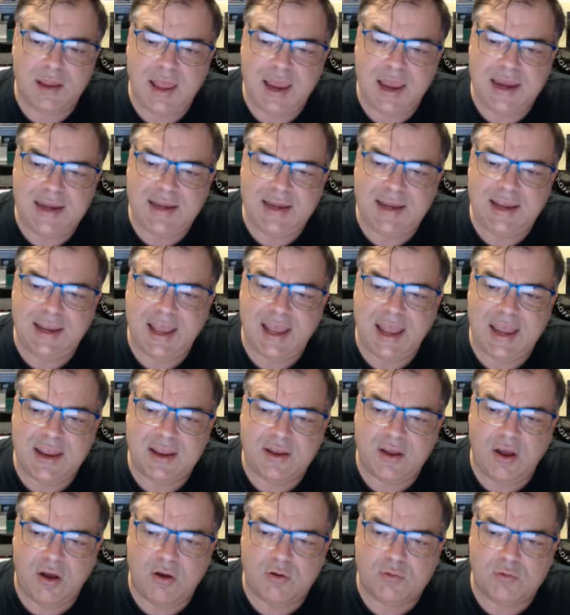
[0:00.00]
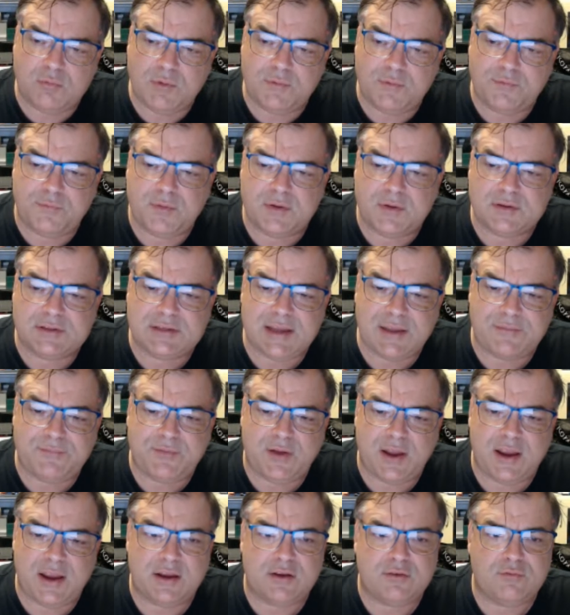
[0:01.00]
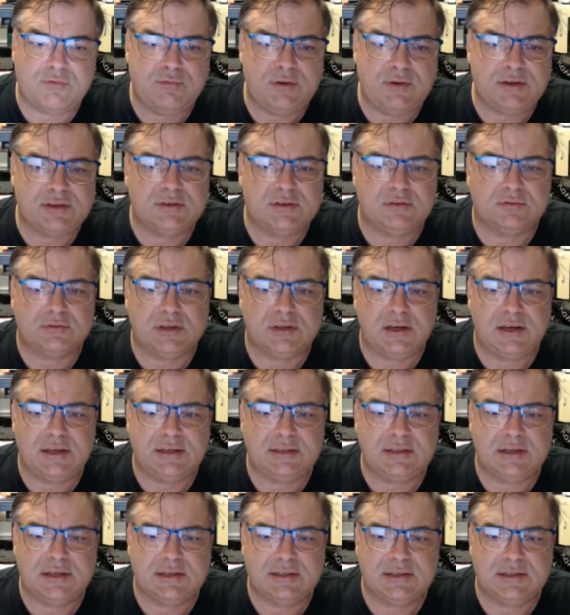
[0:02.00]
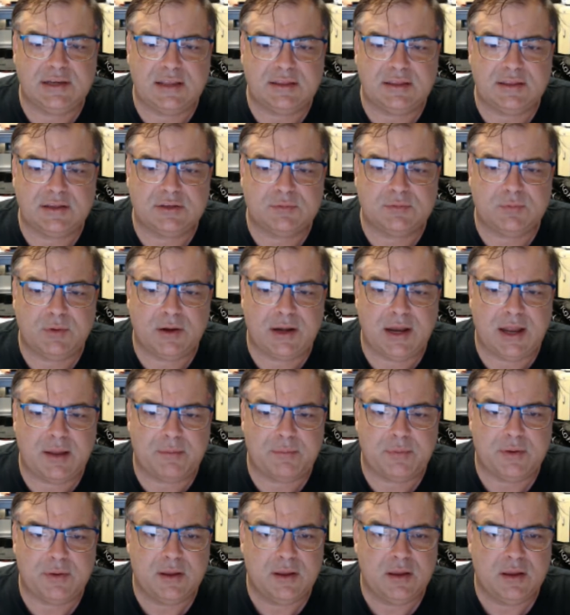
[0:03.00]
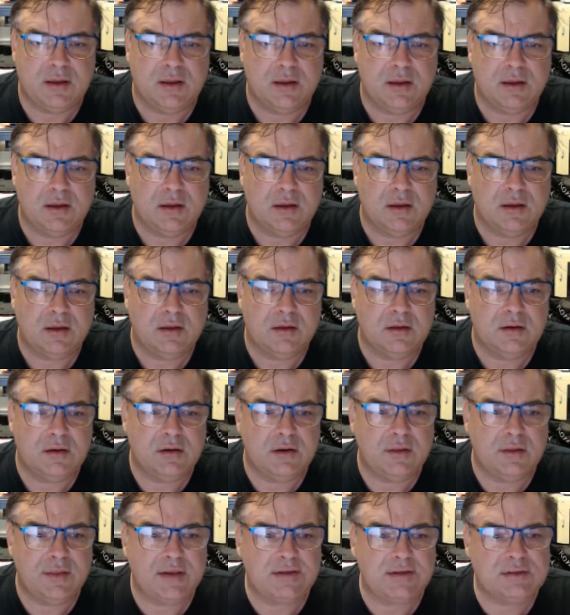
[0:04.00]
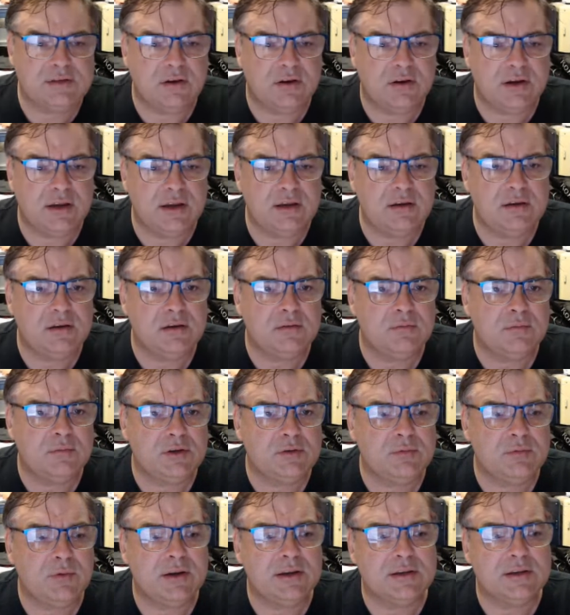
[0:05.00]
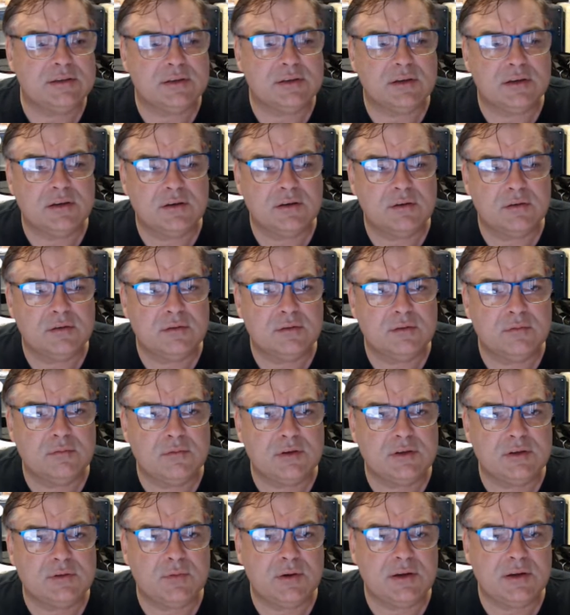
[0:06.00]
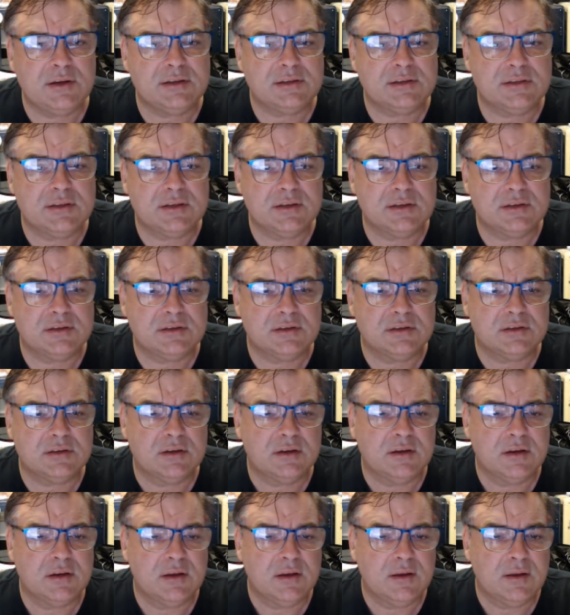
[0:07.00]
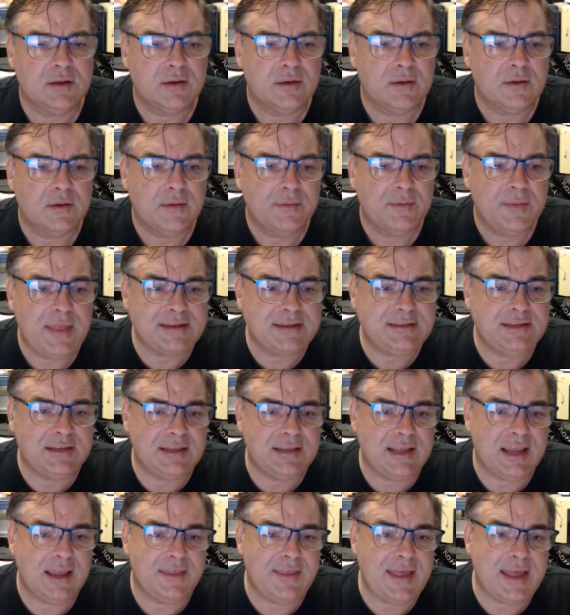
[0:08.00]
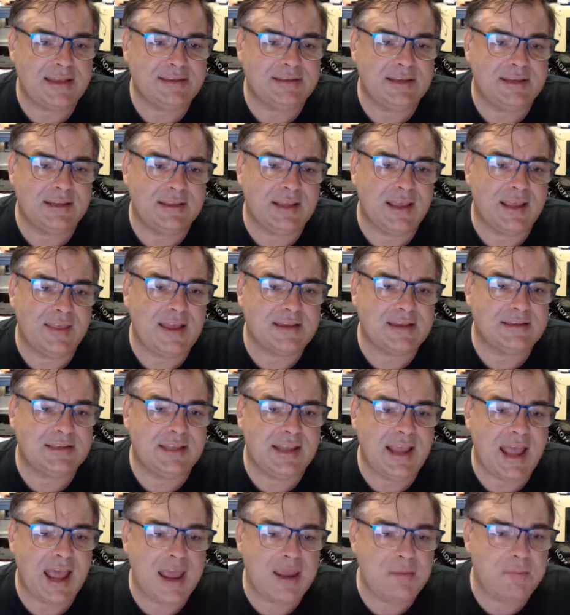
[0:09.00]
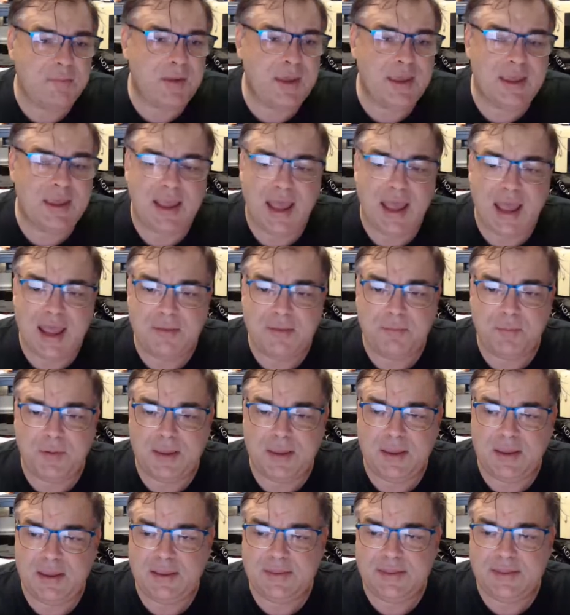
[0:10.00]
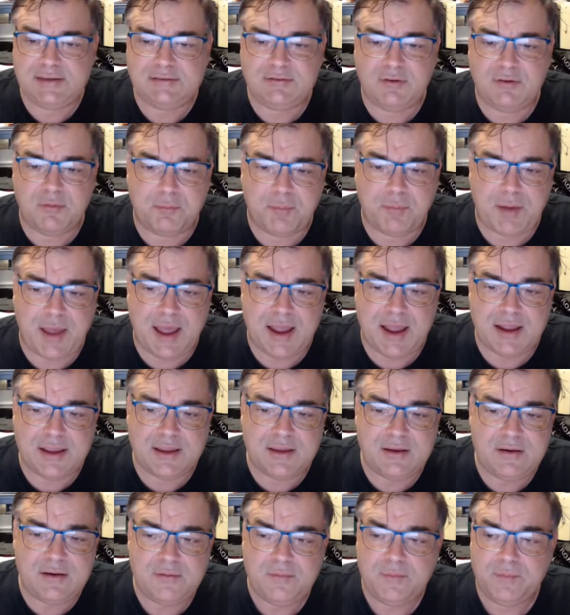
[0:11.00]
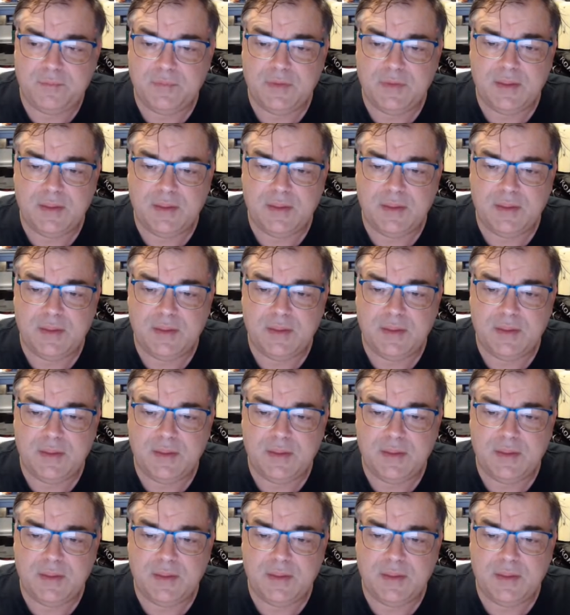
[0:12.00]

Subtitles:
18K gold with sapphire crystal. So let's just get this one up. No, that's not it. Which one is it? Which one is this? That's it there. That's the AP. These are a bargain.